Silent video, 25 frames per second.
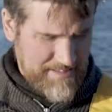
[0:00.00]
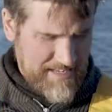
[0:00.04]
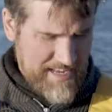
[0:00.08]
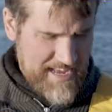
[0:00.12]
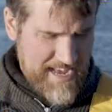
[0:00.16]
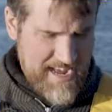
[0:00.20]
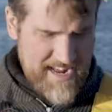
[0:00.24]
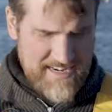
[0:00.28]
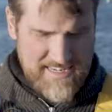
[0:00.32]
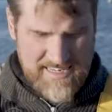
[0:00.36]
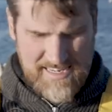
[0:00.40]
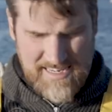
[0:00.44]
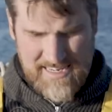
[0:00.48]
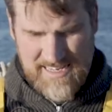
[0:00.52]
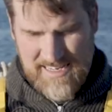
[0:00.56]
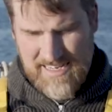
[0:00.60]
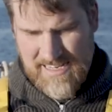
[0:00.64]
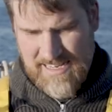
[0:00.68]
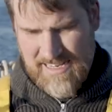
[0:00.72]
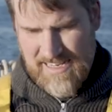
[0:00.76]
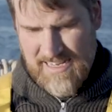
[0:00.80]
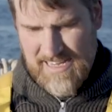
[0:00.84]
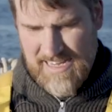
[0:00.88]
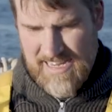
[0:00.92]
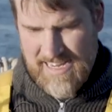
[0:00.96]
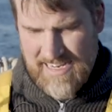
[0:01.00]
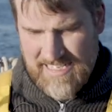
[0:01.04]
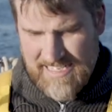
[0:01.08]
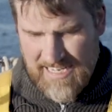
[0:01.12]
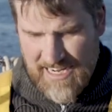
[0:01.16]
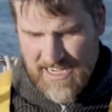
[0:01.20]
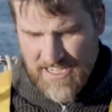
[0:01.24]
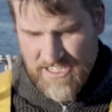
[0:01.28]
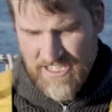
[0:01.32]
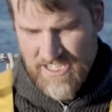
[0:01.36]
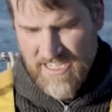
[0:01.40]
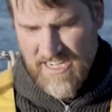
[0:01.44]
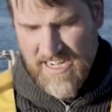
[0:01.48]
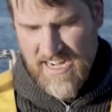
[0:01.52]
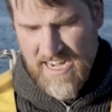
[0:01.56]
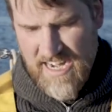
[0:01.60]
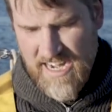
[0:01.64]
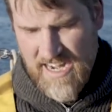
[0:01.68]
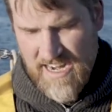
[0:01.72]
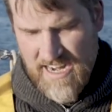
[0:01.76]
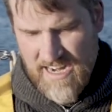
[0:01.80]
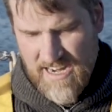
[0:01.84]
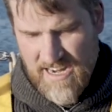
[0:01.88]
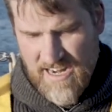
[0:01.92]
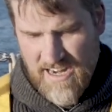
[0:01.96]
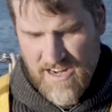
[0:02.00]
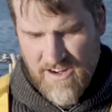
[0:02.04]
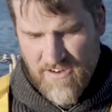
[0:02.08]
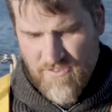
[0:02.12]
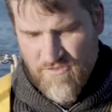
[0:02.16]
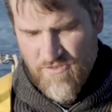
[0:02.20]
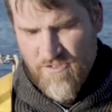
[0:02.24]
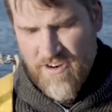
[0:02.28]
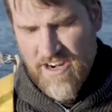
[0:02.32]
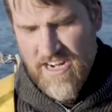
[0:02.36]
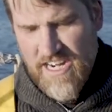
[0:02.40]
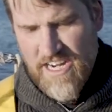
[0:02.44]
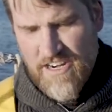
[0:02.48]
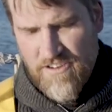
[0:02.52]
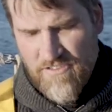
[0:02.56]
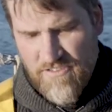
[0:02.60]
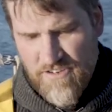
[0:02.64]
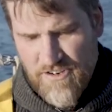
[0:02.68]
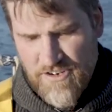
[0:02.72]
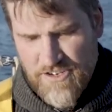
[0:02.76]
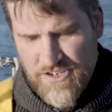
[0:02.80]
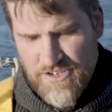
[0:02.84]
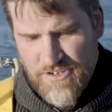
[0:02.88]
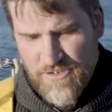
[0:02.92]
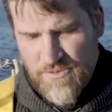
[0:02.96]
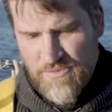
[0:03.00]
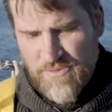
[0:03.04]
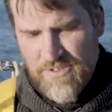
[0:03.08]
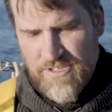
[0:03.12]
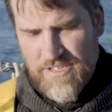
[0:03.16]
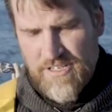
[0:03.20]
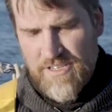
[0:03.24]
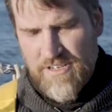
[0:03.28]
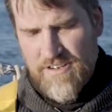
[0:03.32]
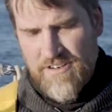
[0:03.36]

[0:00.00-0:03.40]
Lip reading: and it's actually really crucial